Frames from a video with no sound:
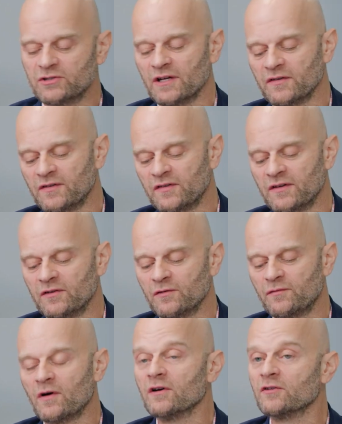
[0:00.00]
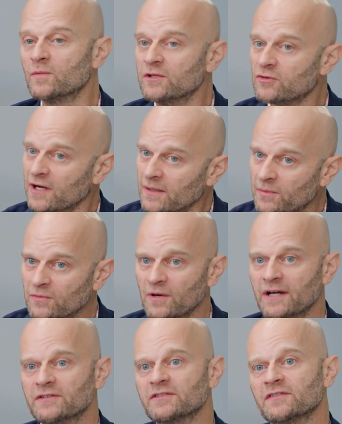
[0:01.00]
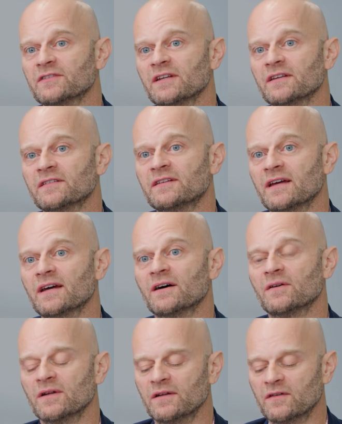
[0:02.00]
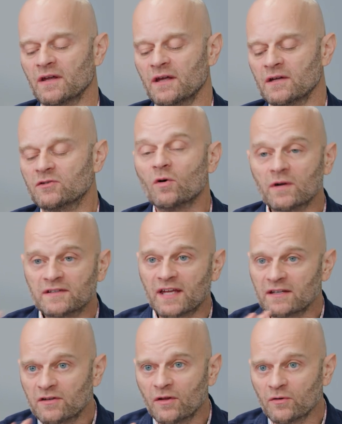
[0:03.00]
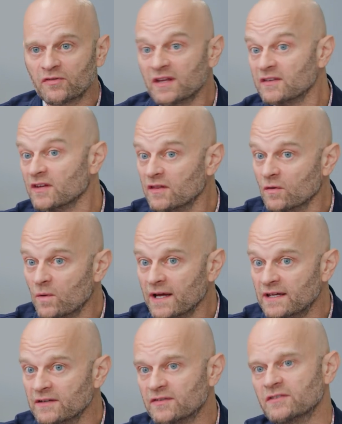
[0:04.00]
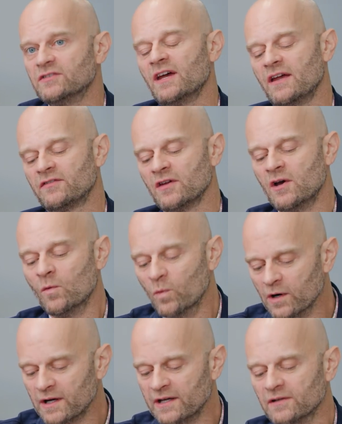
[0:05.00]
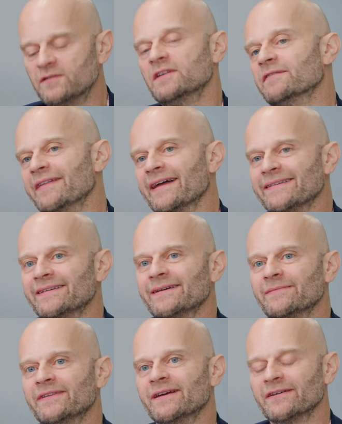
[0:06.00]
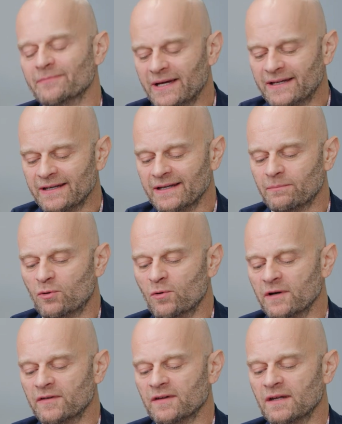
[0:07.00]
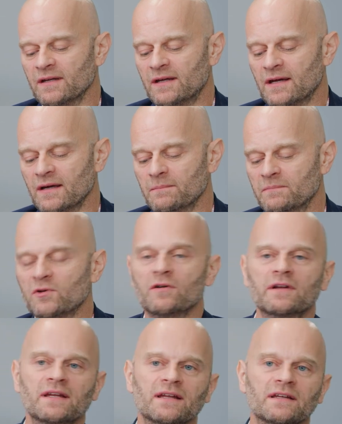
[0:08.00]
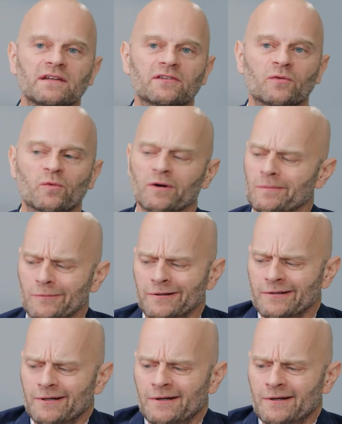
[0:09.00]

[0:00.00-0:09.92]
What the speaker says: justice, insofar as we trample righteousness down and don't attend to those things in the way he suggests, we're guilty of that same thing, of making it poison, turning it into wormwood,